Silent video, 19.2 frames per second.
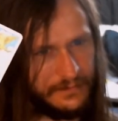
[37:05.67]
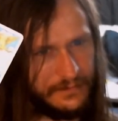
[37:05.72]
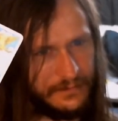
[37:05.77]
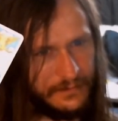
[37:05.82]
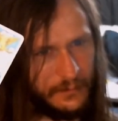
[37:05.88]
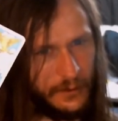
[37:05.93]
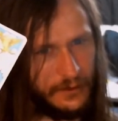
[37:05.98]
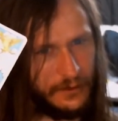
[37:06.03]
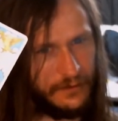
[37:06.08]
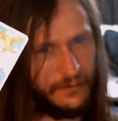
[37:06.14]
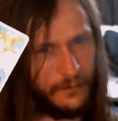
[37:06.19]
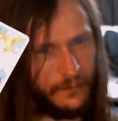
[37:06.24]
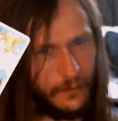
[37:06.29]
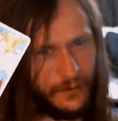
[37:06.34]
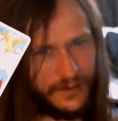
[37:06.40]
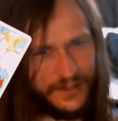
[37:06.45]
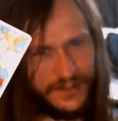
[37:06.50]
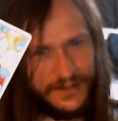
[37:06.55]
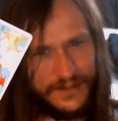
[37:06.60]
Wheel of
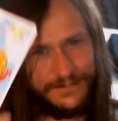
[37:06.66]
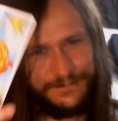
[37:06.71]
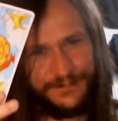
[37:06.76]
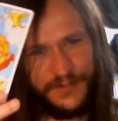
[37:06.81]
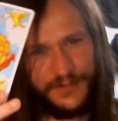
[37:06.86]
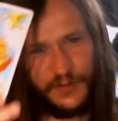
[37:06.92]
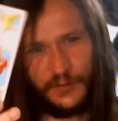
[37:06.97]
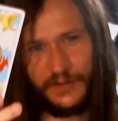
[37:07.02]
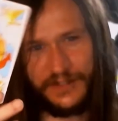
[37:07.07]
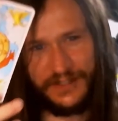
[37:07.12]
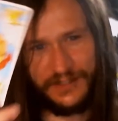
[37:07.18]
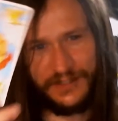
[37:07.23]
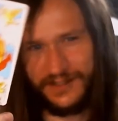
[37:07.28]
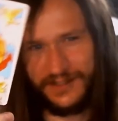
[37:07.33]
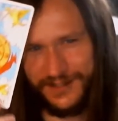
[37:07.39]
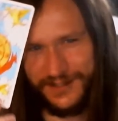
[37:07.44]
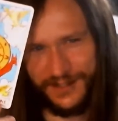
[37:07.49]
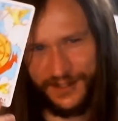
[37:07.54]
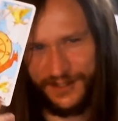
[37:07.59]
Fortune, the wheel
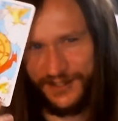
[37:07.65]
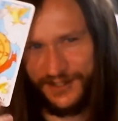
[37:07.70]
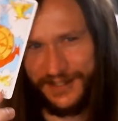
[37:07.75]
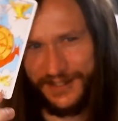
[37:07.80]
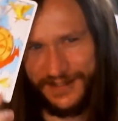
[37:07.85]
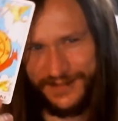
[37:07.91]
is turning.